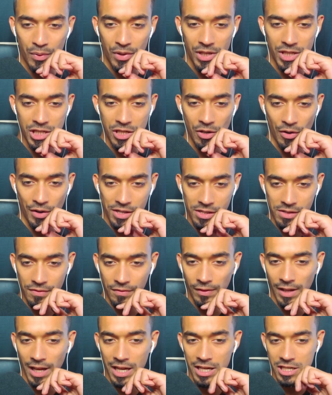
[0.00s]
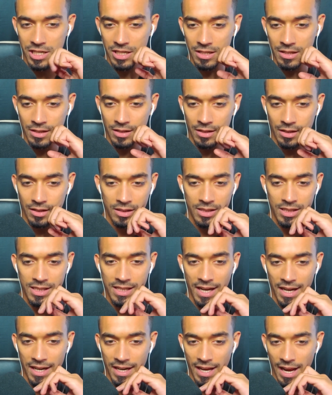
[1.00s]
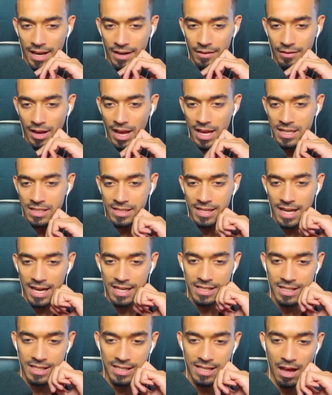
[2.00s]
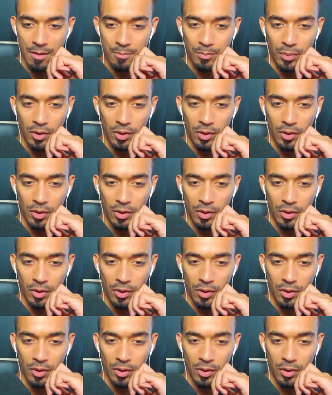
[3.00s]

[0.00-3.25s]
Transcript: pretty sure his flesh and skin ain't as dense as that